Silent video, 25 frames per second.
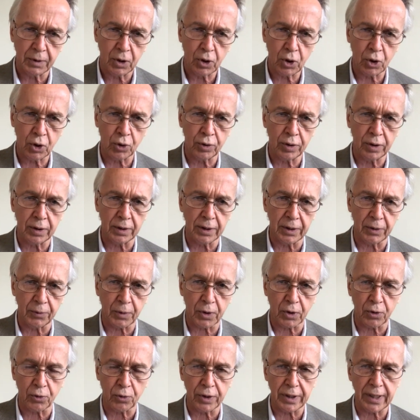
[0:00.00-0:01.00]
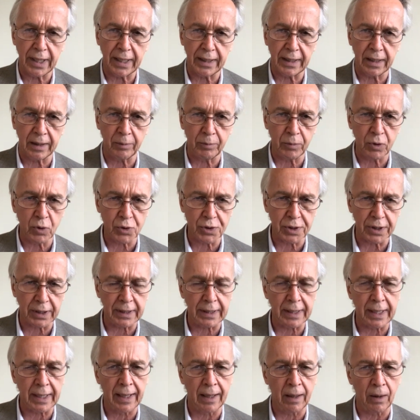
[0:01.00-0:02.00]
currently creating
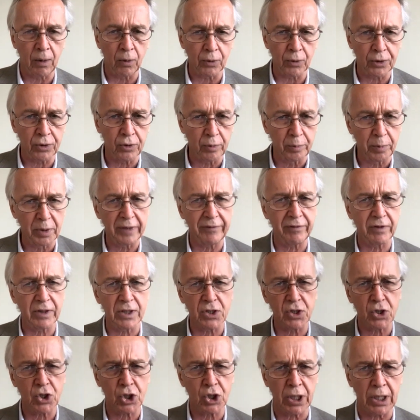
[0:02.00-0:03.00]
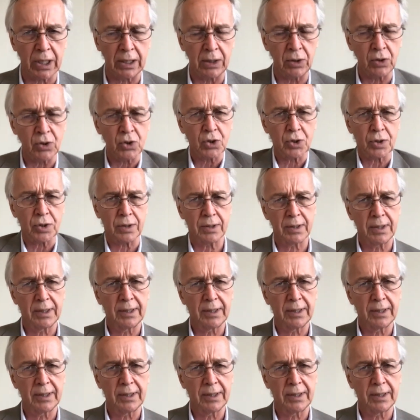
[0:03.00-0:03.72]
music now? Do you believe it has changed?